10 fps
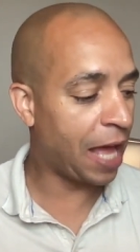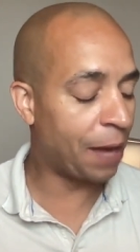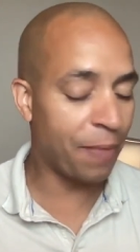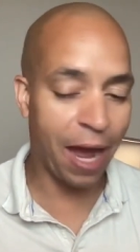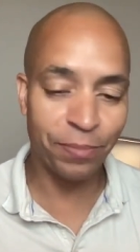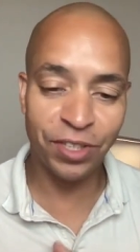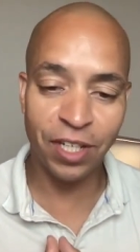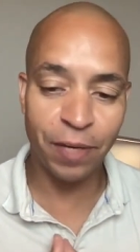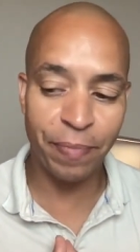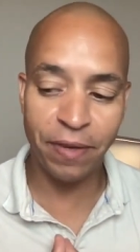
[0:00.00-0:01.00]
I'm, I'm just
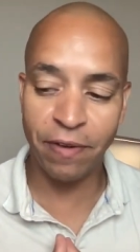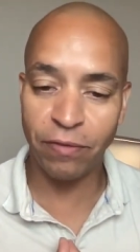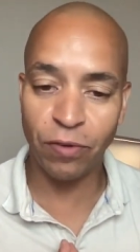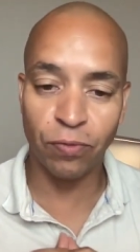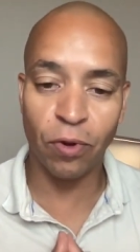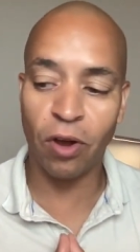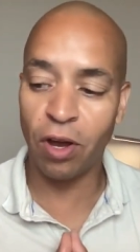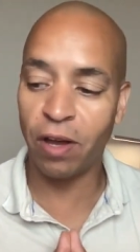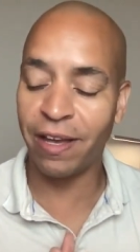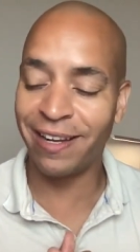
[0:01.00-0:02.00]
going to be very raw